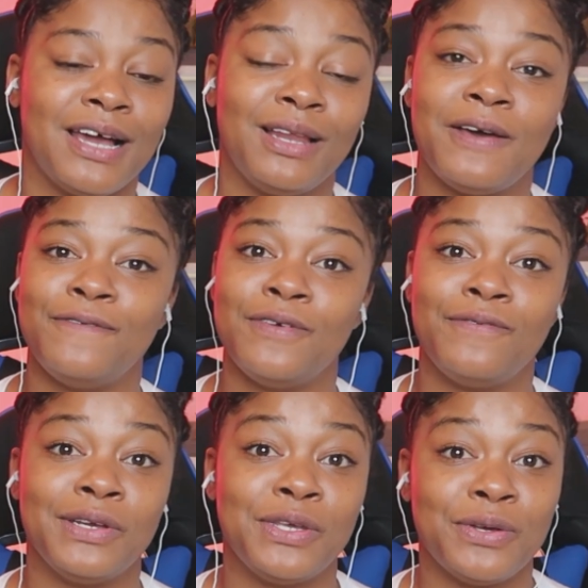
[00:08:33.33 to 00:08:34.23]
I love
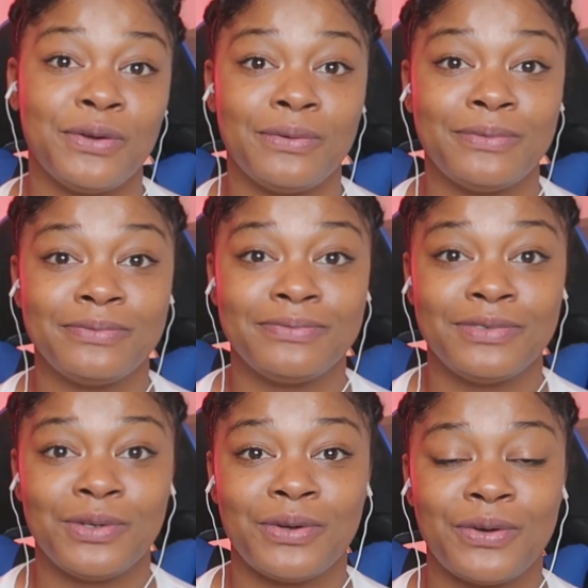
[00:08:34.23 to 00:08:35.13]
you for you,
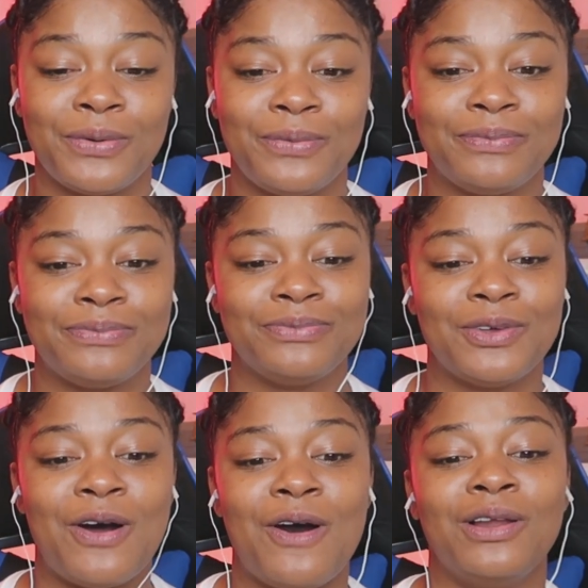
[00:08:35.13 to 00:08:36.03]
you know.
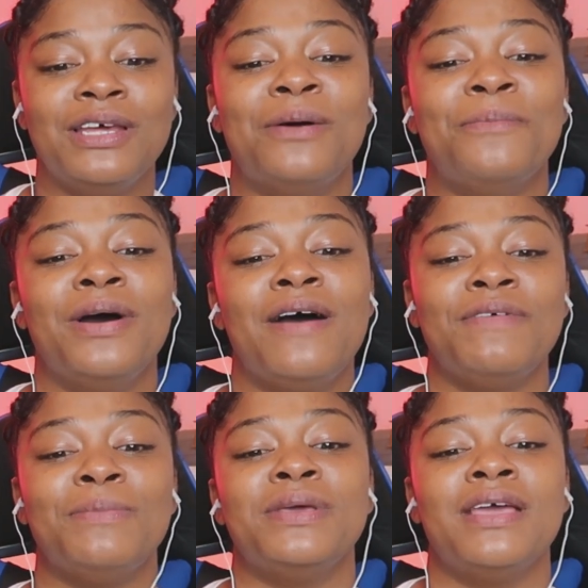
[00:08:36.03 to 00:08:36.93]
All and
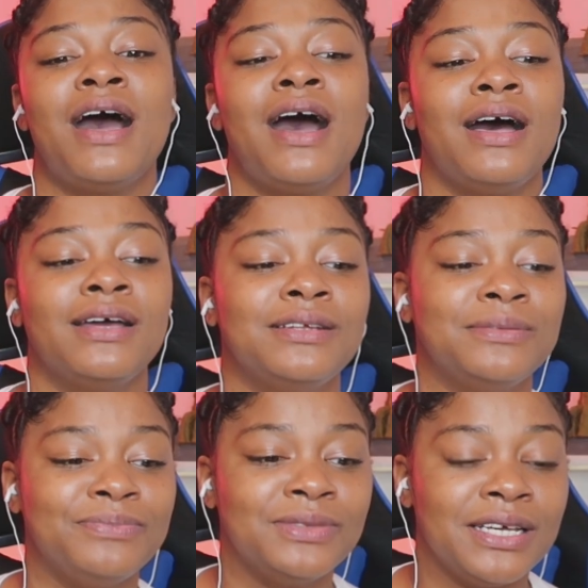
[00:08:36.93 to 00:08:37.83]
above and beyond.
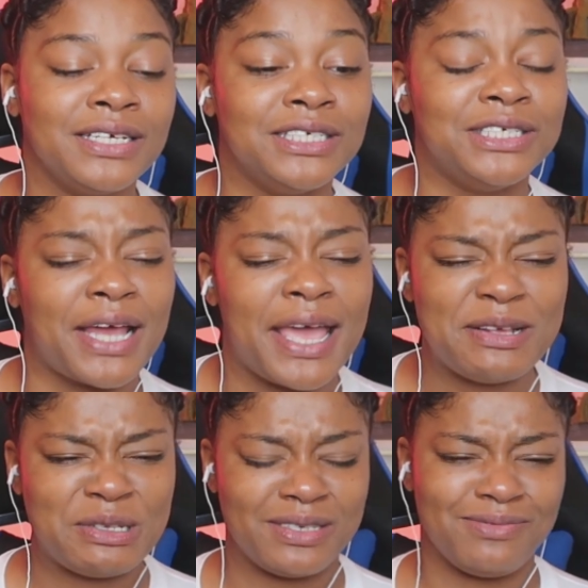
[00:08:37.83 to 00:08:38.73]

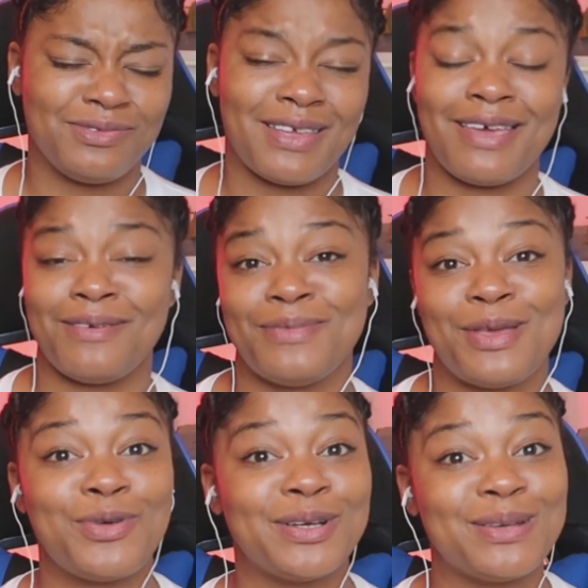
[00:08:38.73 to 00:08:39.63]
Jason.
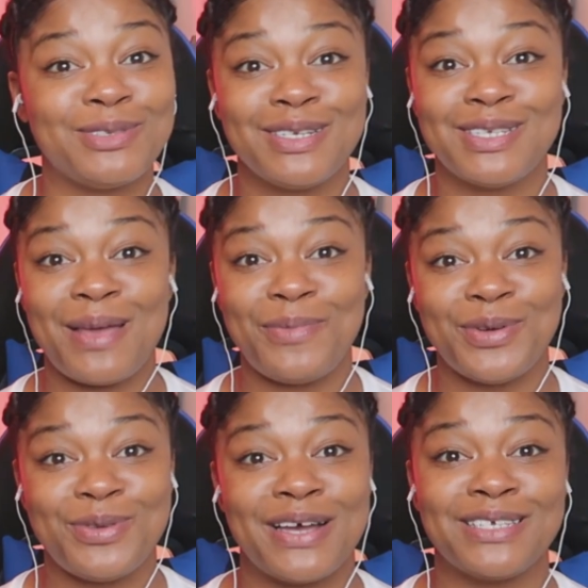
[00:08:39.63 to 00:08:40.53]
He brought something to the
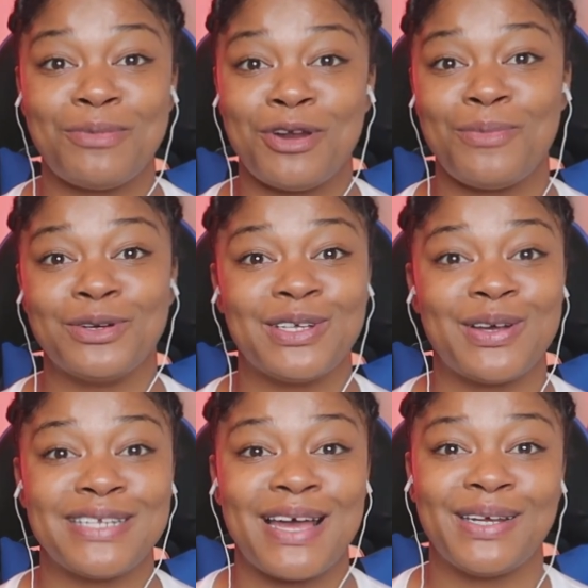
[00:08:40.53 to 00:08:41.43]
table. You guys let me know more
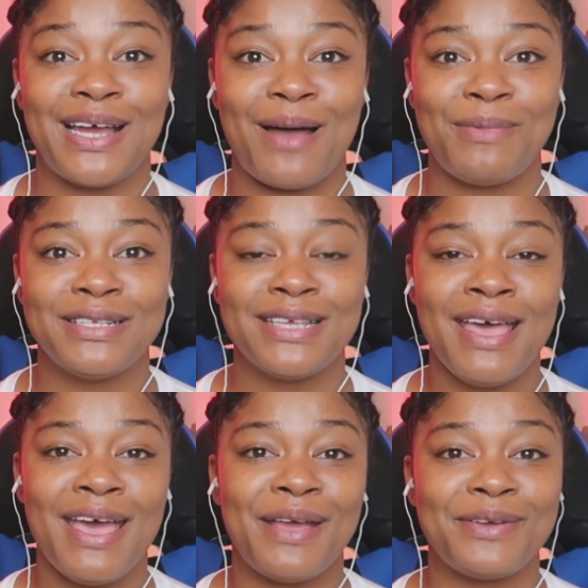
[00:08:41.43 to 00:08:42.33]
songs down in the comments.
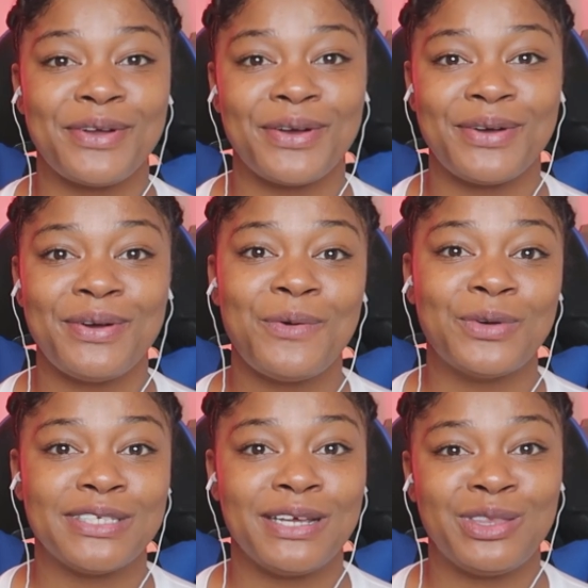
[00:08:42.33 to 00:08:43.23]
And your girl
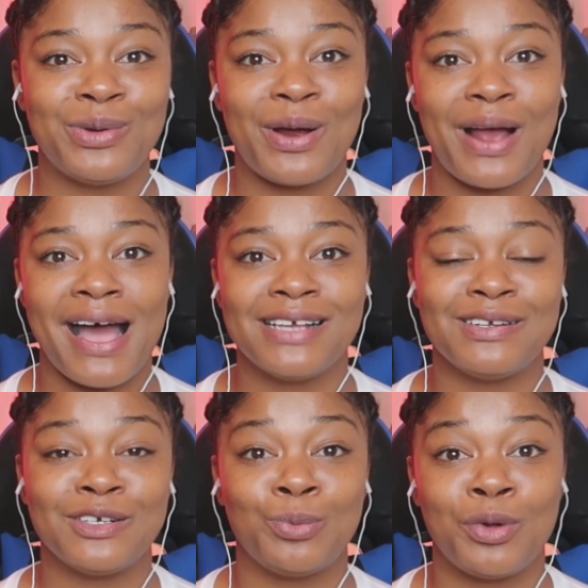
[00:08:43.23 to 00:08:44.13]
will see it through her eyes
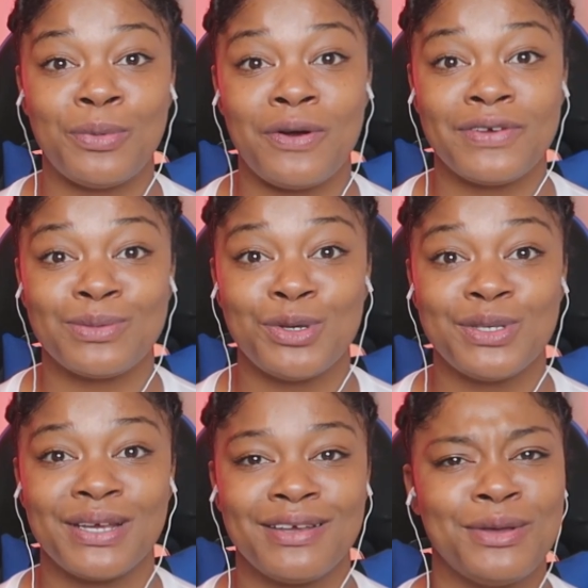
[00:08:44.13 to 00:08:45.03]
and explore more of his
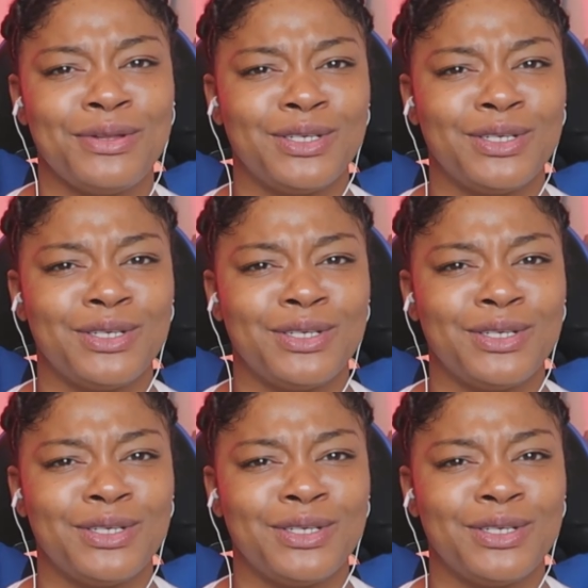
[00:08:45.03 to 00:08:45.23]
music.